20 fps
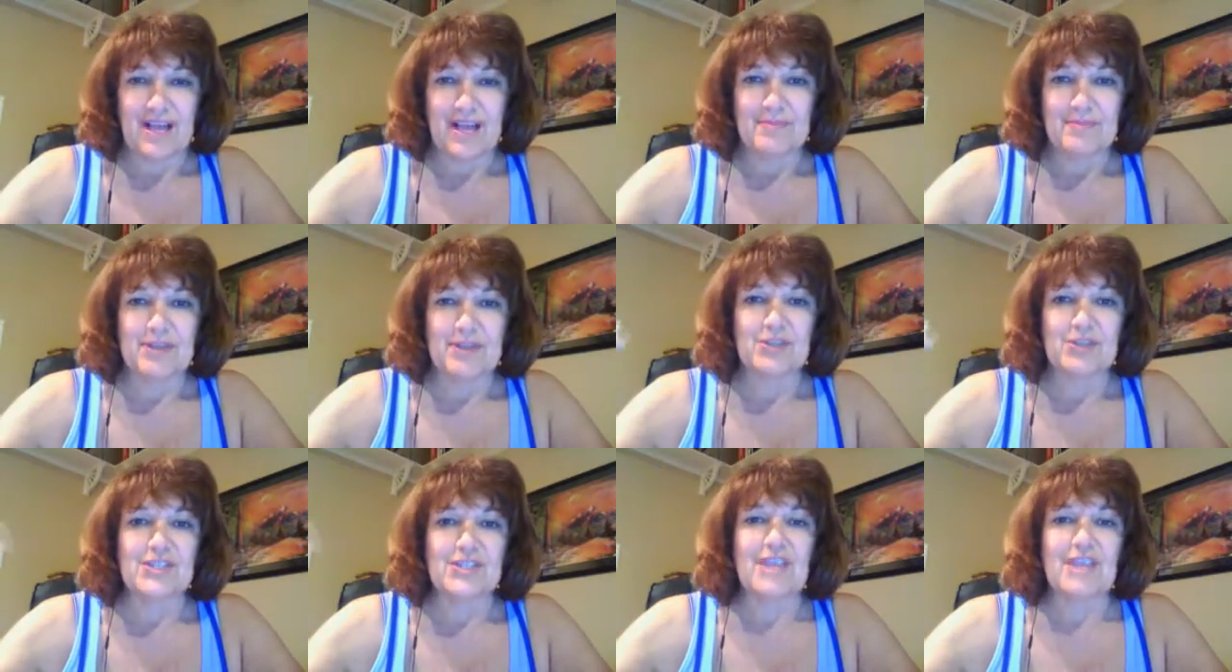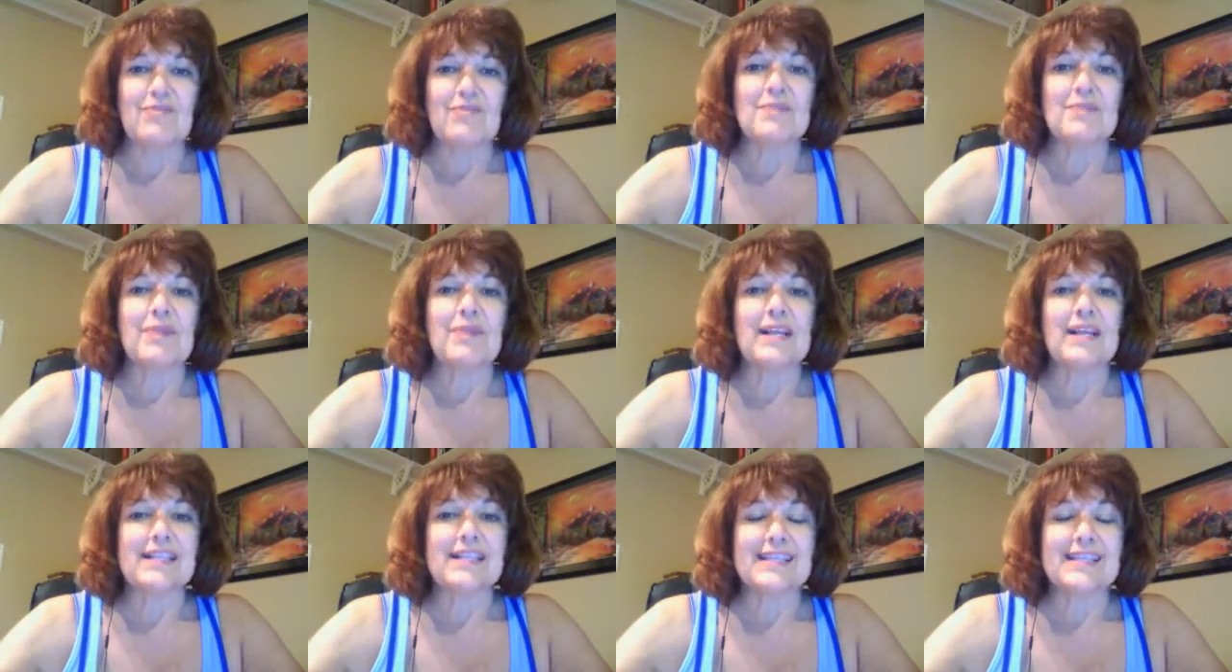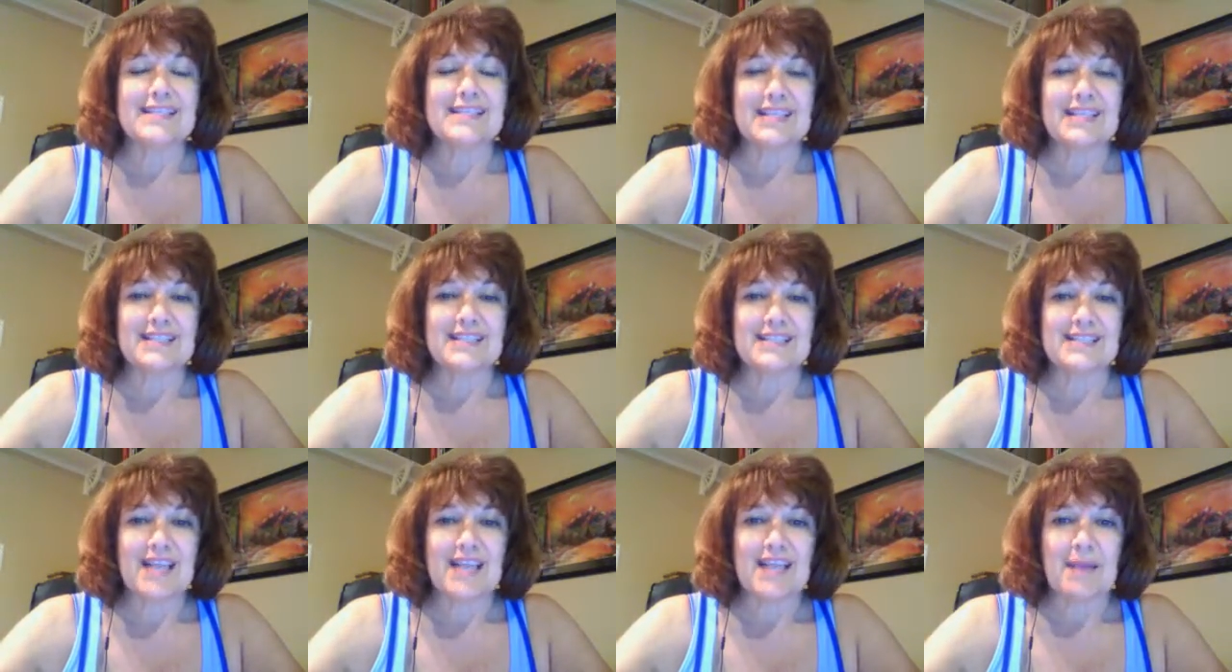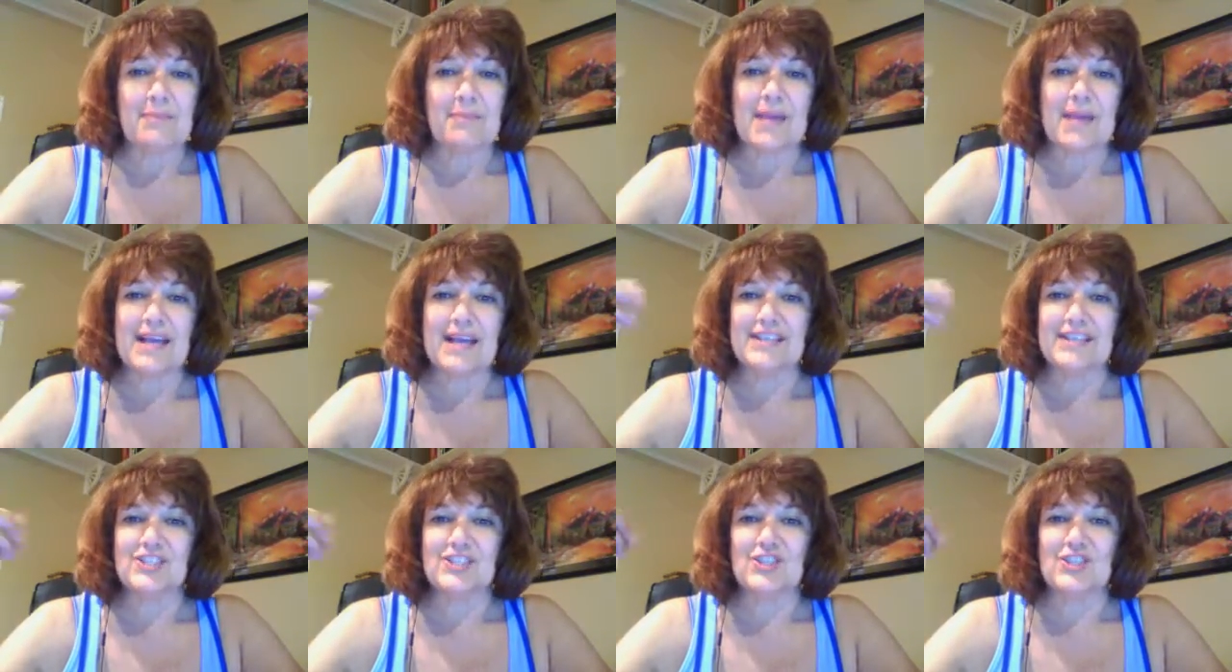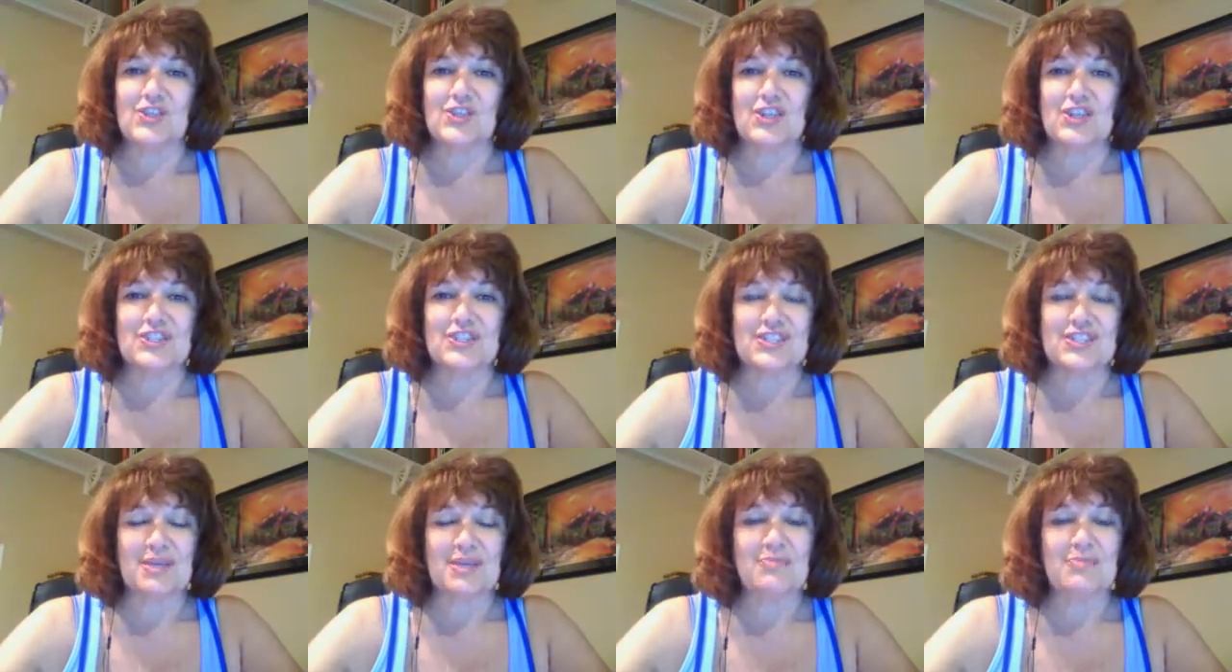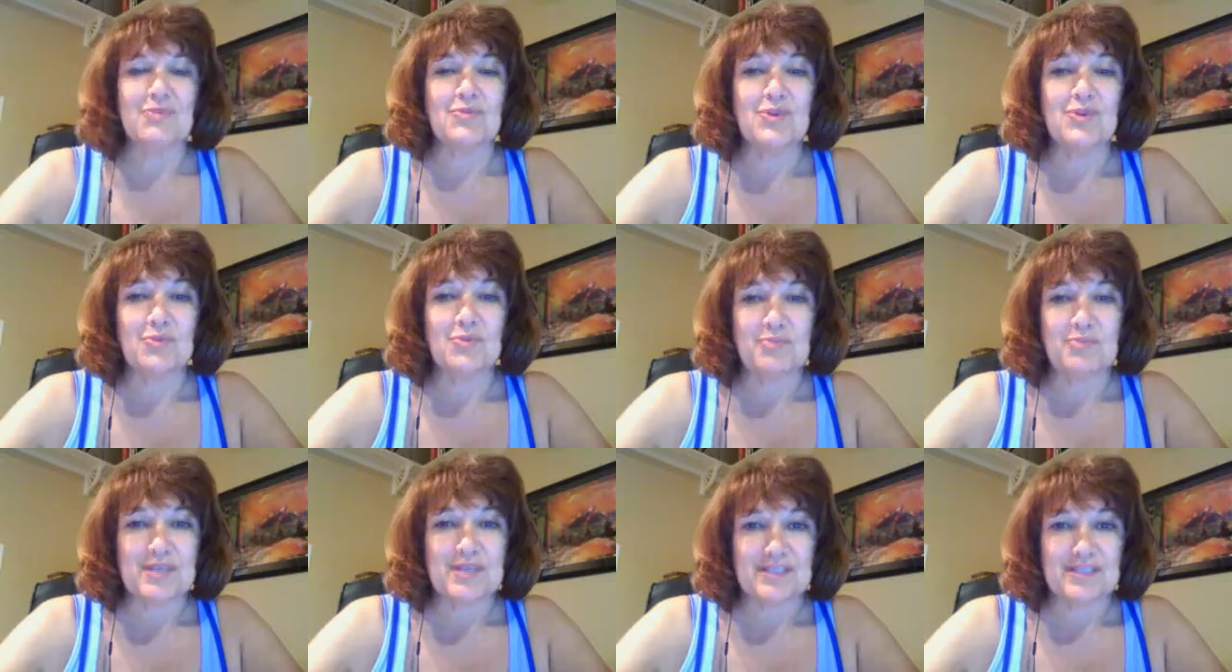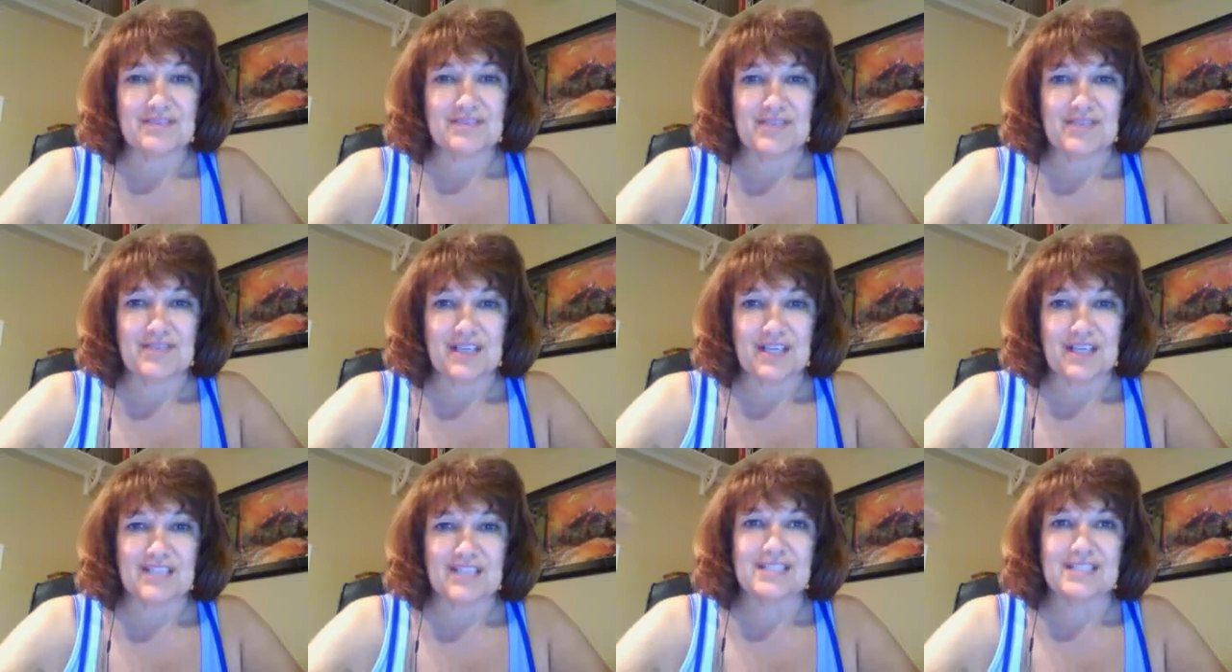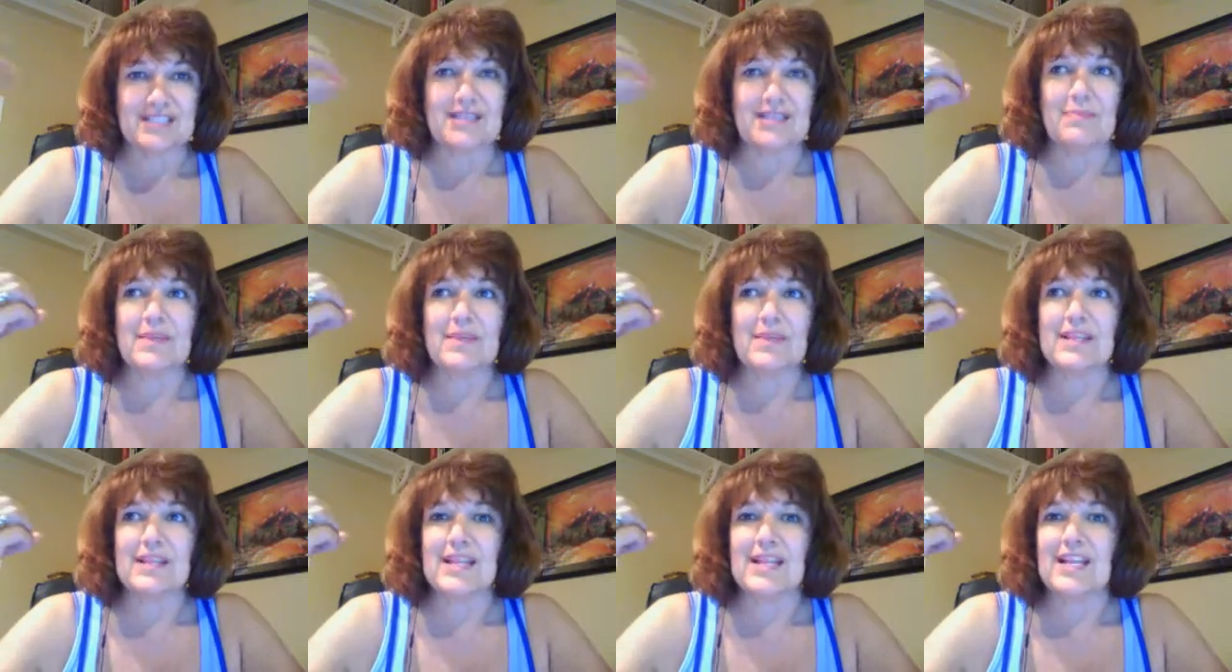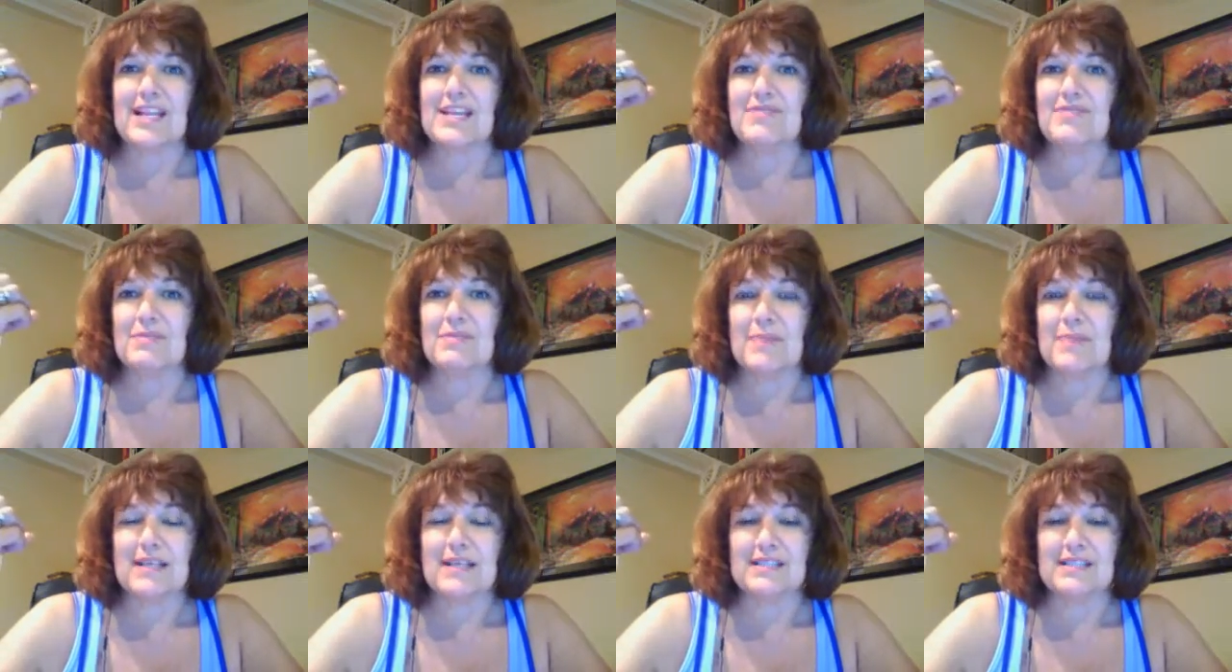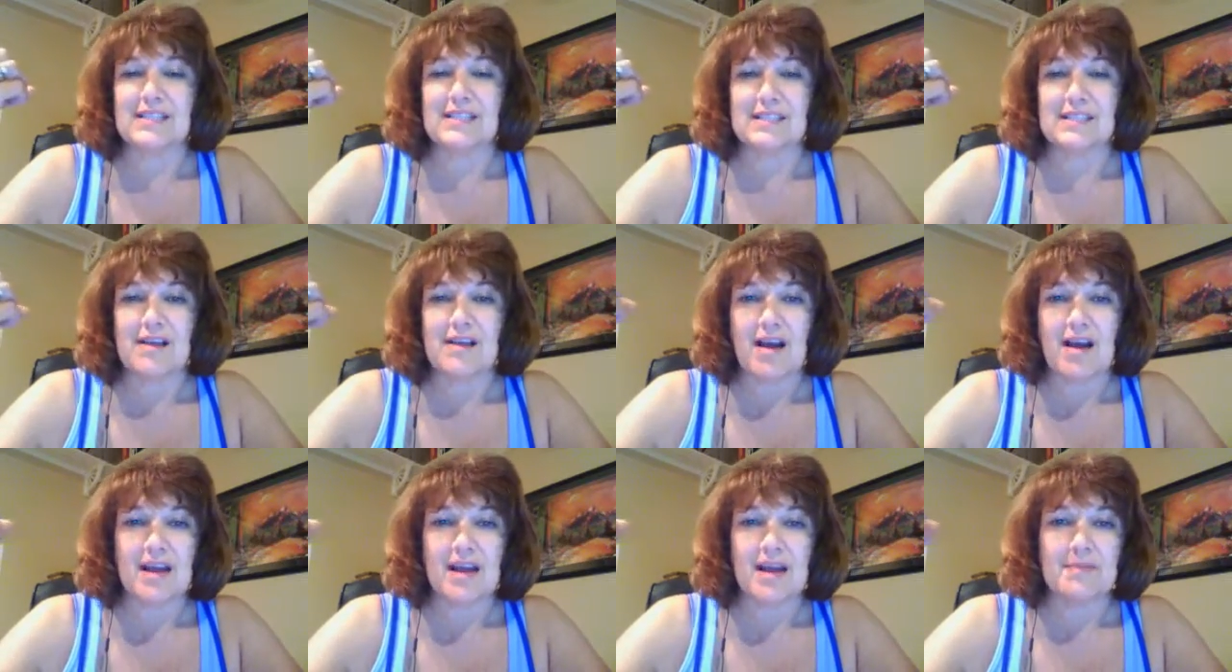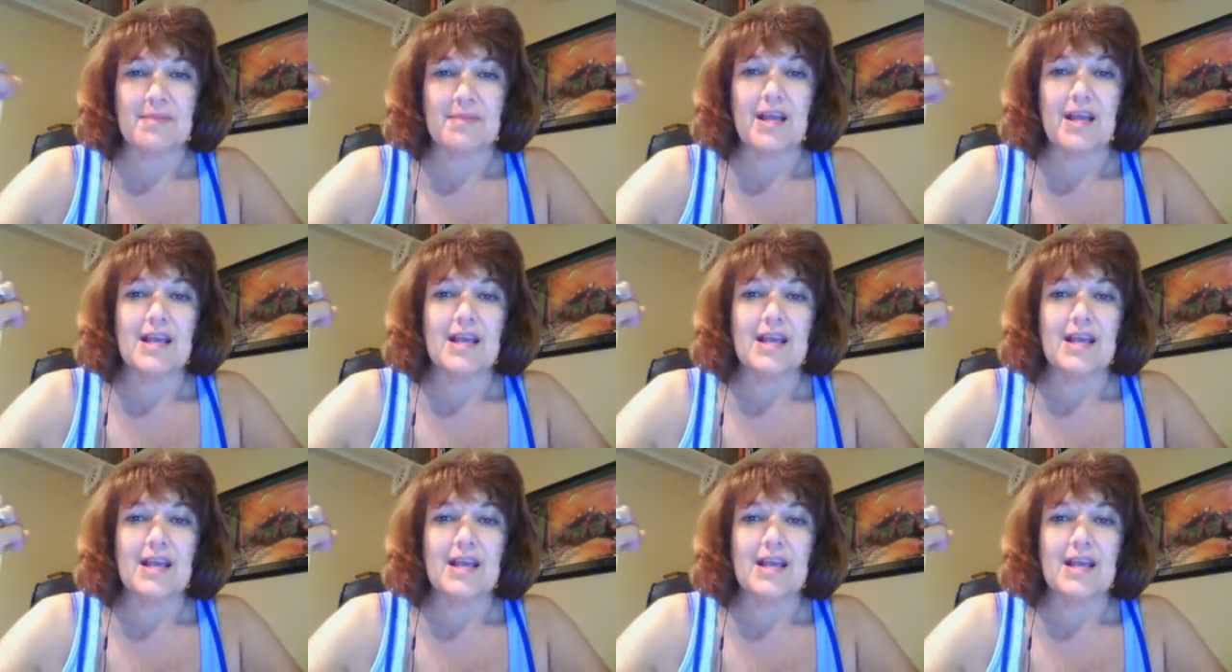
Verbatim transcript: Because everybody that does that passes on some new piece of nugget, something that even makes the time